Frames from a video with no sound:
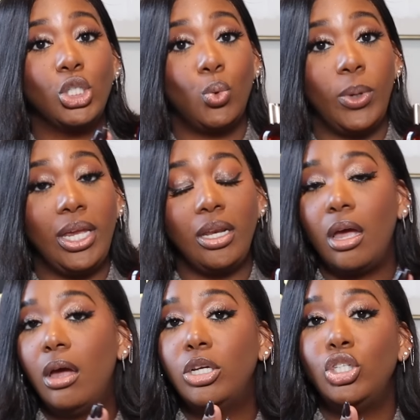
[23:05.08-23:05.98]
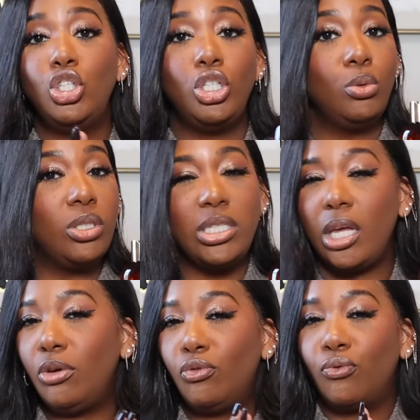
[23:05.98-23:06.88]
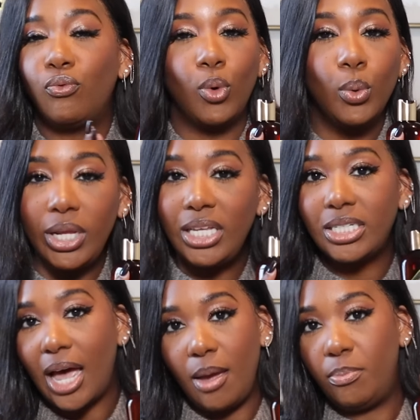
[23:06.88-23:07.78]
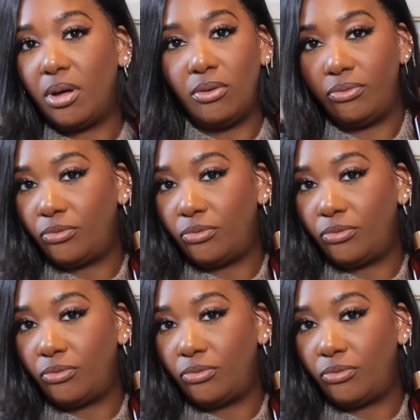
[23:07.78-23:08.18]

sweet juicy, fruity type of